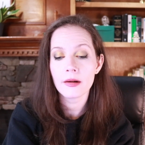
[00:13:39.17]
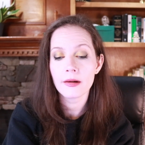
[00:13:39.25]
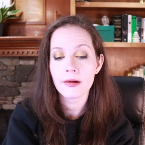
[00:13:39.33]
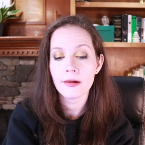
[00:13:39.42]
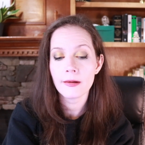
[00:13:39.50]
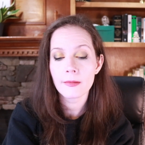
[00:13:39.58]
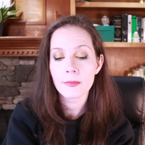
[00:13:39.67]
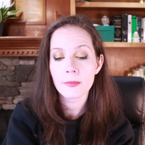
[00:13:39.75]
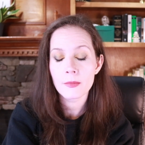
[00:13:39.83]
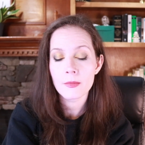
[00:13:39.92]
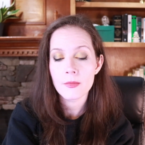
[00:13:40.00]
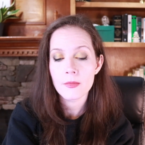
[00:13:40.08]

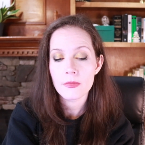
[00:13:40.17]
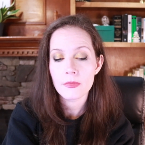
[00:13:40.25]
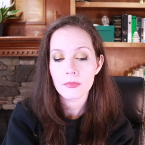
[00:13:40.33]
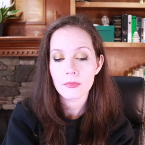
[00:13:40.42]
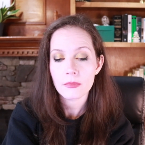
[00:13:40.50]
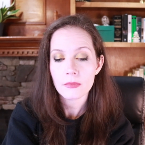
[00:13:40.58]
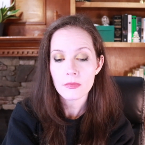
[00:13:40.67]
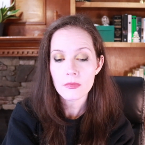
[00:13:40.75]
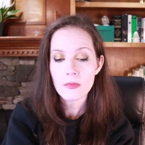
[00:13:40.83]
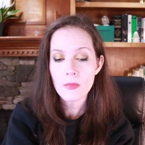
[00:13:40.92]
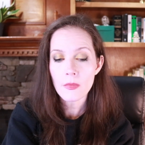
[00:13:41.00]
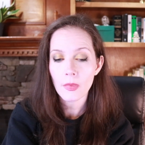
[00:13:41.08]
Nothing is said.